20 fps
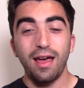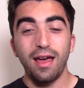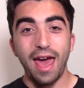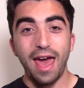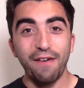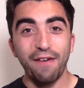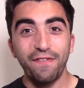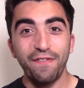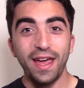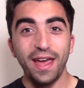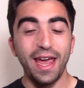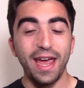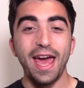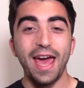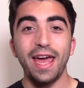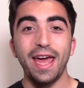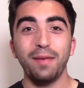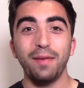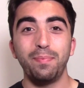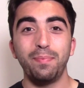
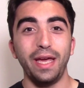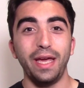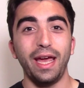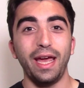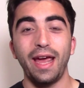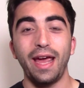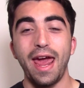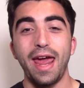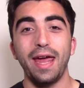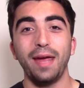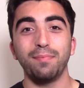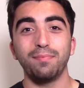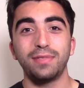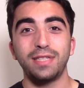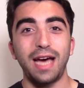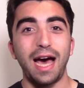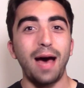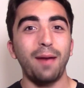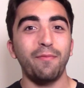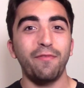FAA being a
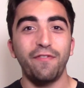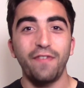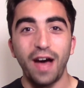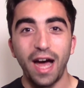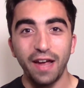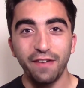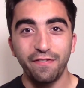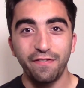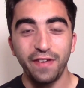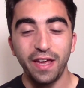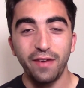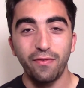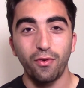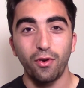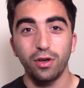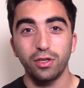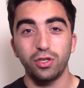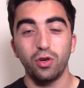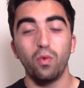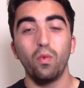top 5
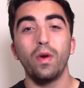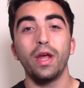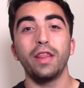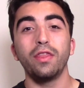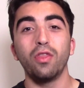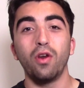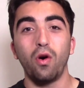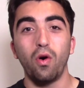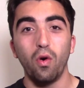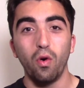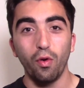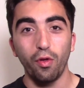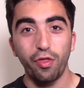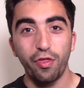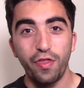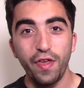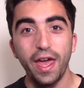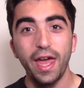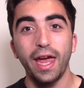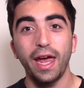favorite to win the whole
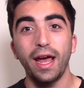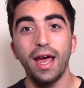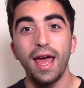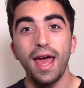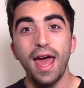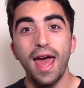thing,